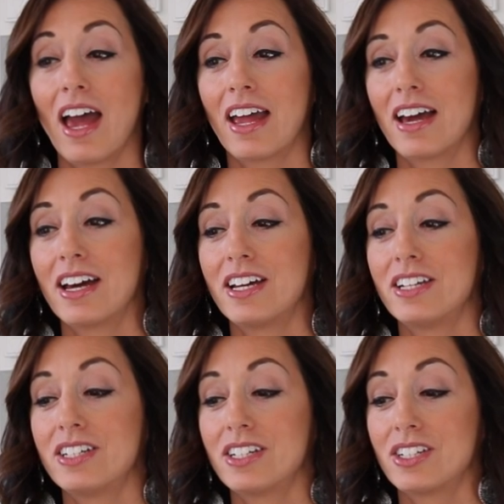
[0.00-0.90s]

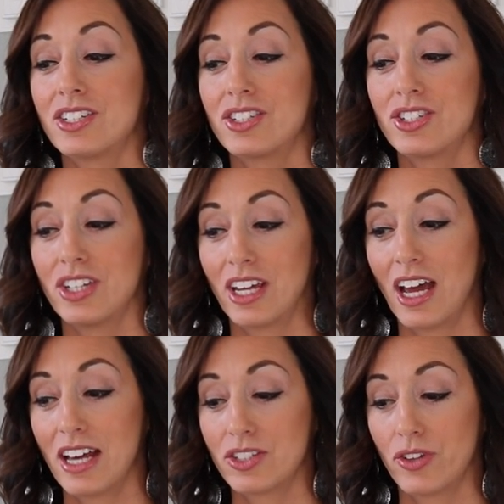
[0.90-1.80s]
and she
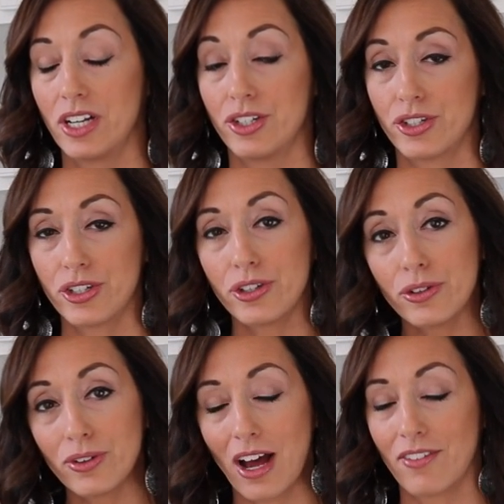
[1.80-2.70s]
has written
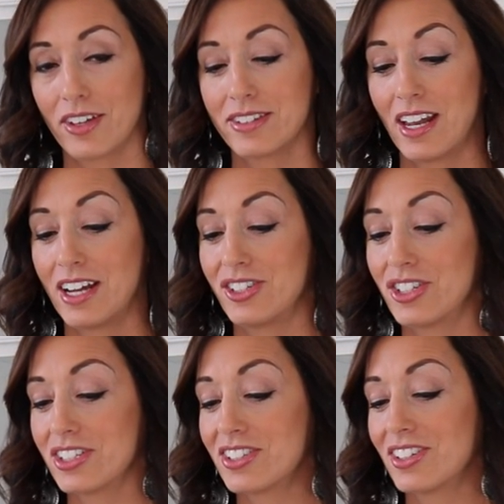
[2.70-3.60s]
two novels and I
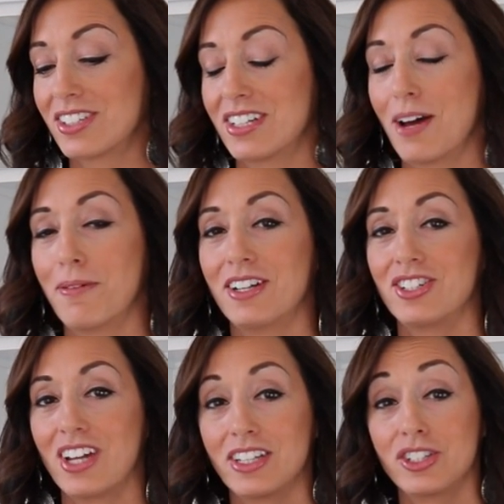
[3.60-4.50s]
just looked it up and
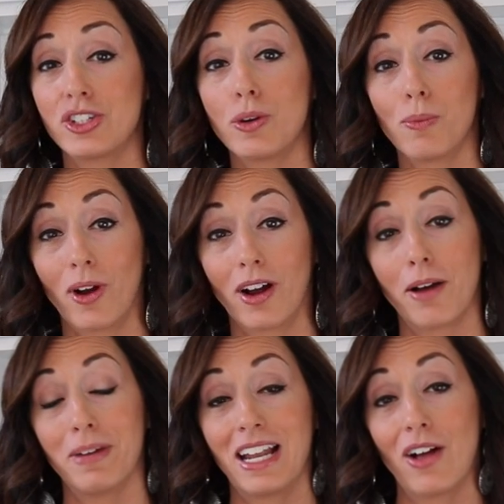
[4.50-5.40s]
she has two more
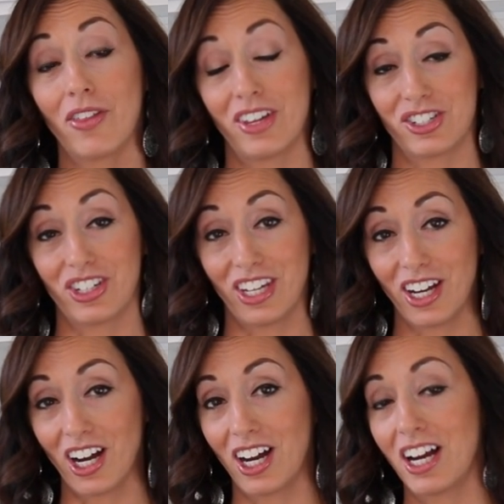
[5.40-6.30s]
coming out this
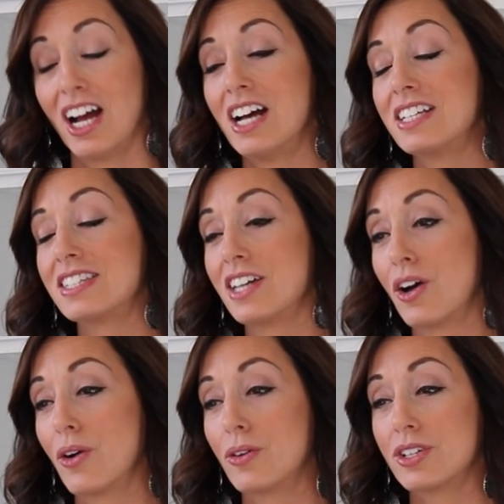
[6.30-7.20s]
year.
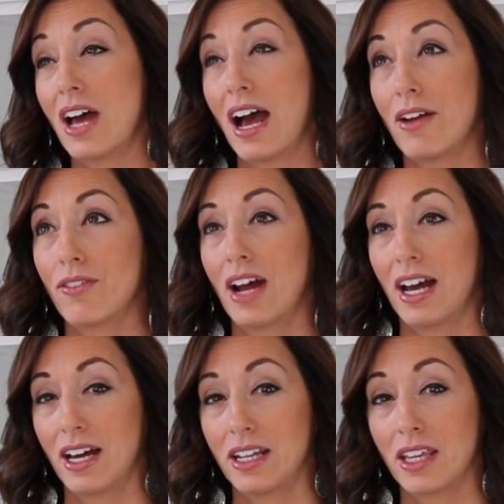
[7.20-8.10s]
So I
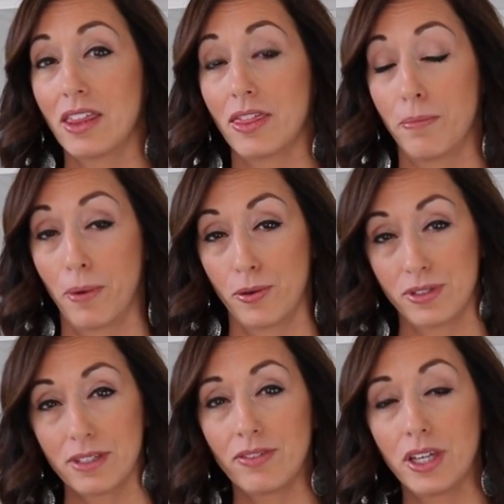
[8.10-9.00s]
read The
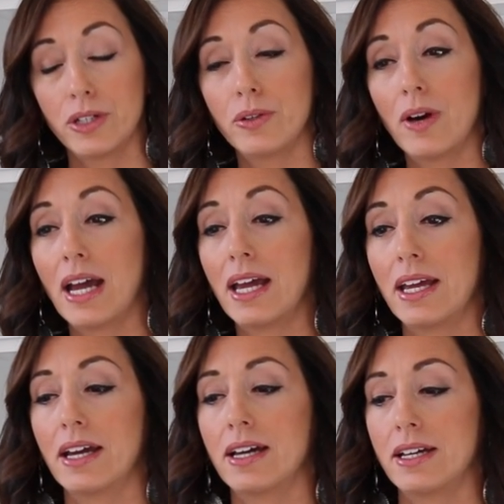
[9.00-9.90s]
Bones of You
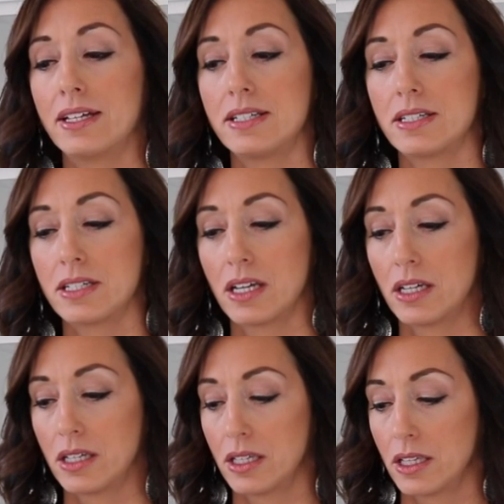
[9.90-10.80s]
and
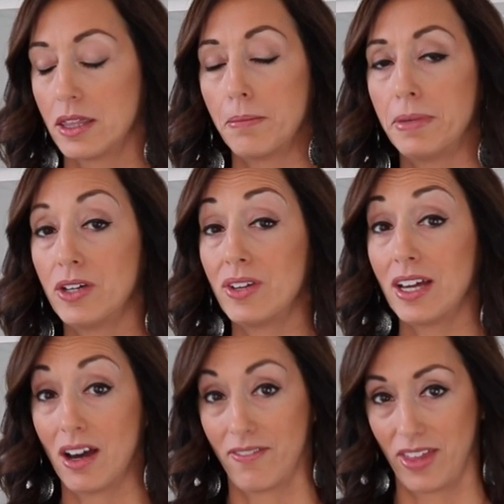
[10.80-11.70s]
The
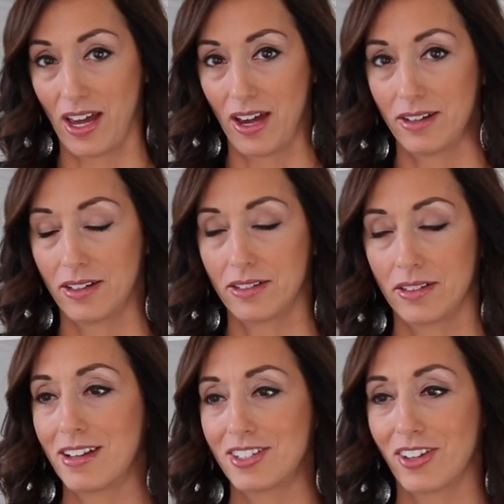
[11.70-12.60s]
Beauty of the End.
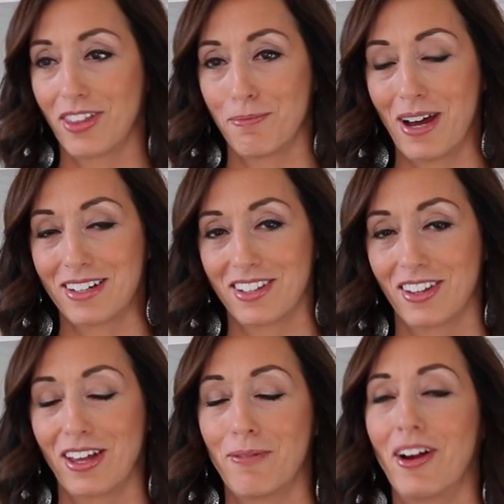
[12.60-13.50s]
I took them back to
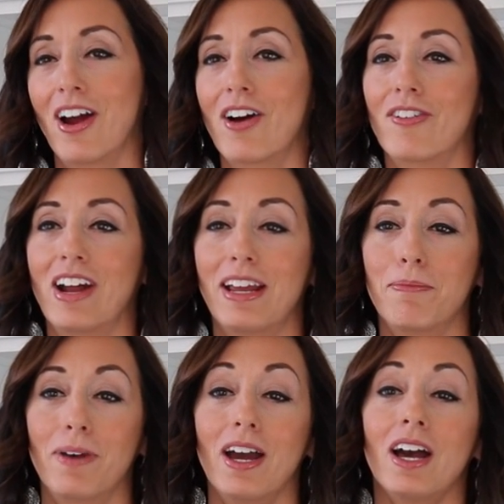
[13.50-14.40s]
the library already,
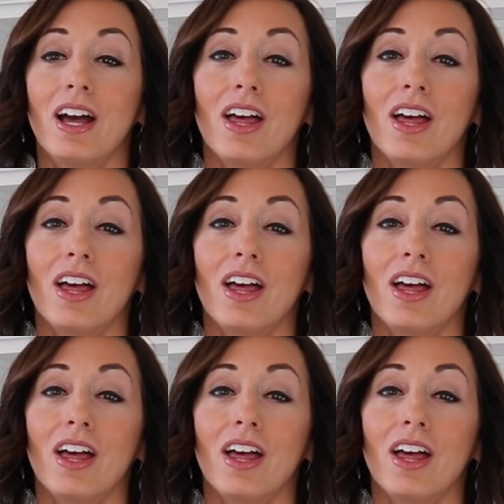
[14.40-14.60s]
but